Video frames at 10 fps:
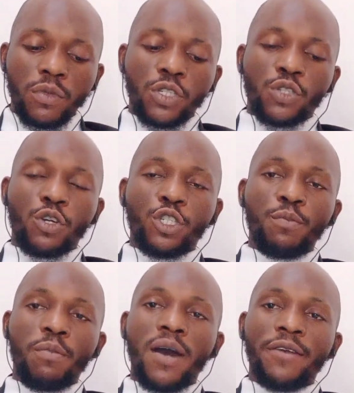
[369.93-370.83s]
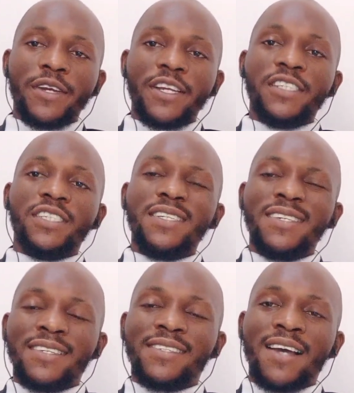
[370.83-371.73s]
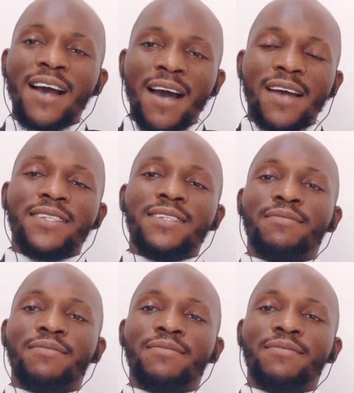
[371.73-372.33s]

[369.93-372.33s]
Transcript: such marriage is had.